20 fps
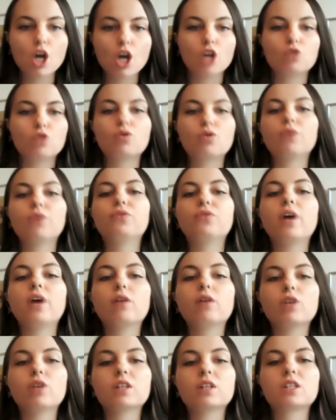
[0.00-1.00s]
through
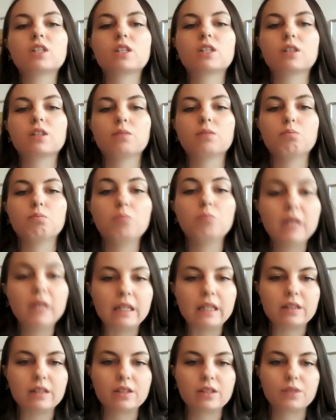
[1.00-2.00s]
various
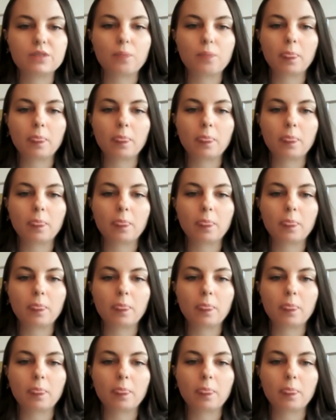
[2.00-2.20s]
means.